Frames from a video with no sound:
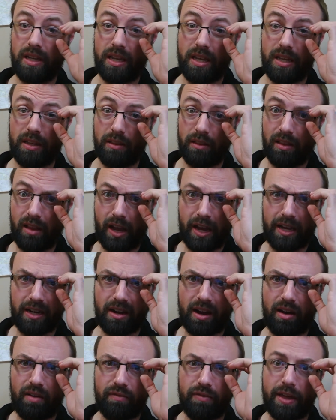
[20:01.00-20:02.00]
in light
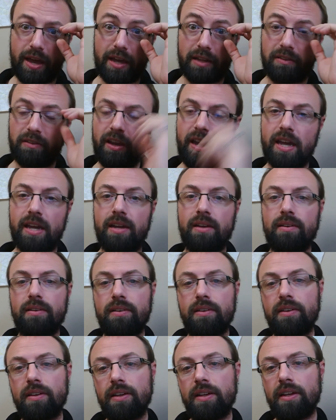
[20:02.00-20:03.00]
of that day.
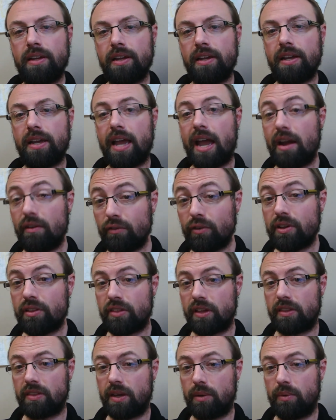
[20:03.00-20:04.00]

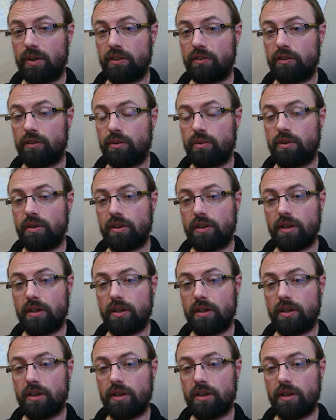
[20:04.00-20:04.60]
Everything that we do.